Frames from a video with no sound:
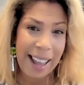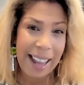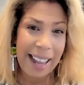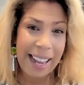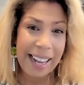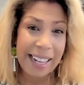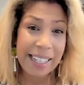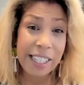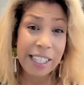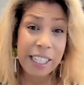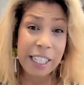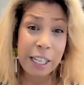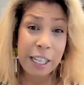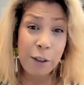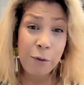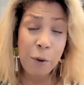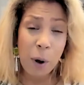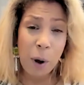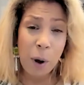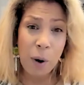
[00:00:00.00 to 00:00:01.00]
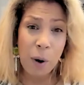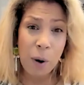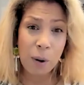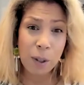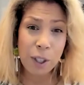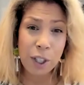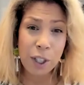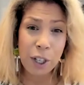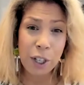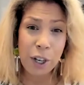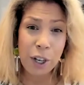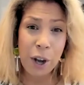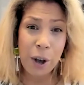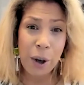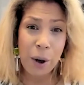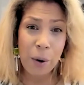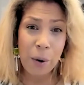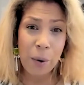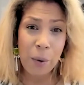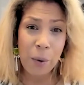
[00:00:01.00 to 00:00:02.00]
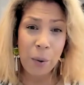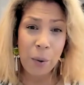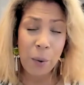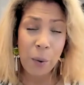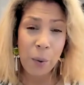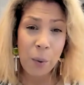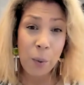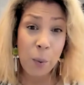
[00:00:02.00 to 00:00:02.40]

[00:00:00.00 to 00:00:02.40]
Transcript: it's difficult to know